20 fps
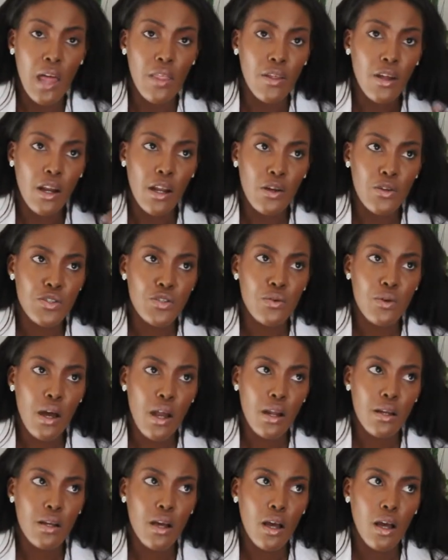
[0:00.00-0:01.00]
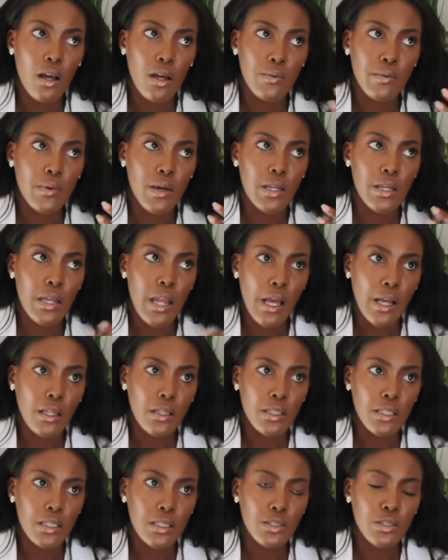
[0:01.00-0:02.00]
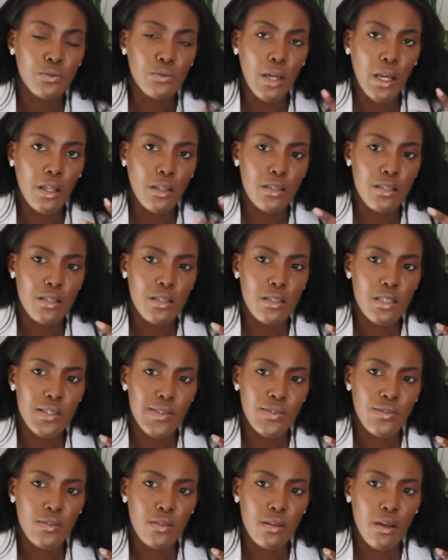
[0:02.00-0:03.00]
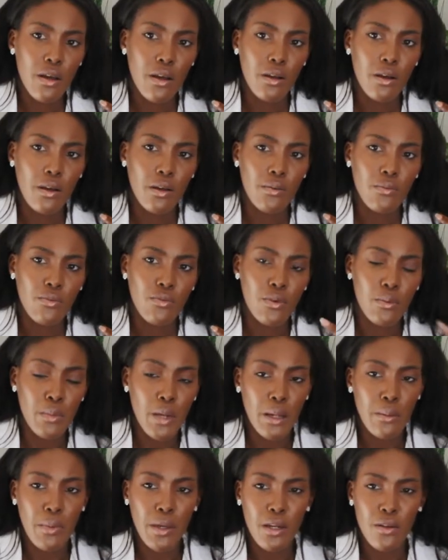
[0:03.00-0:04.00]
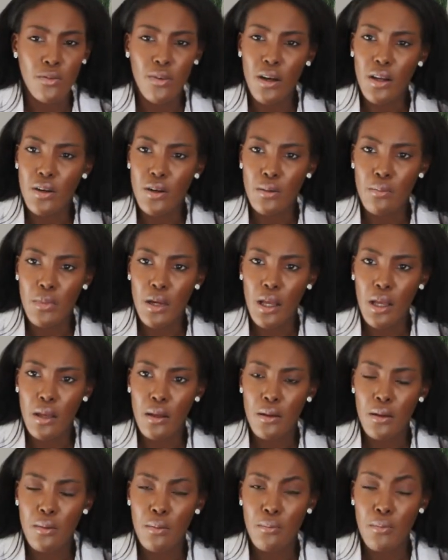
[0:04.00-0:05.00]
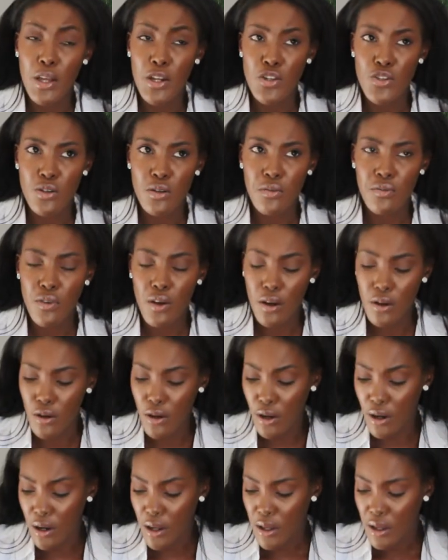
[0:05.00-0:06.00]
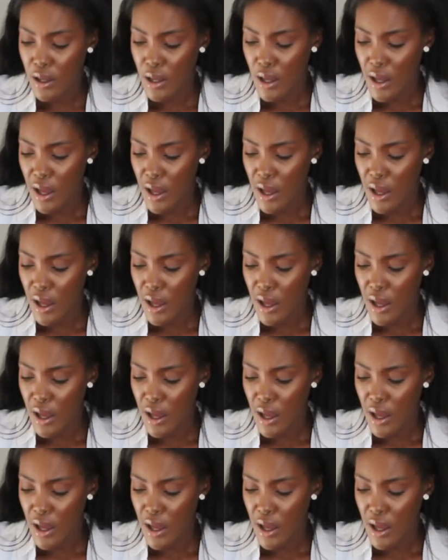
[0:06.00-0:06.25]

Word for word: And then I also got um, a necklace, two necklaces um, for my maid of honor, and my matron of honor.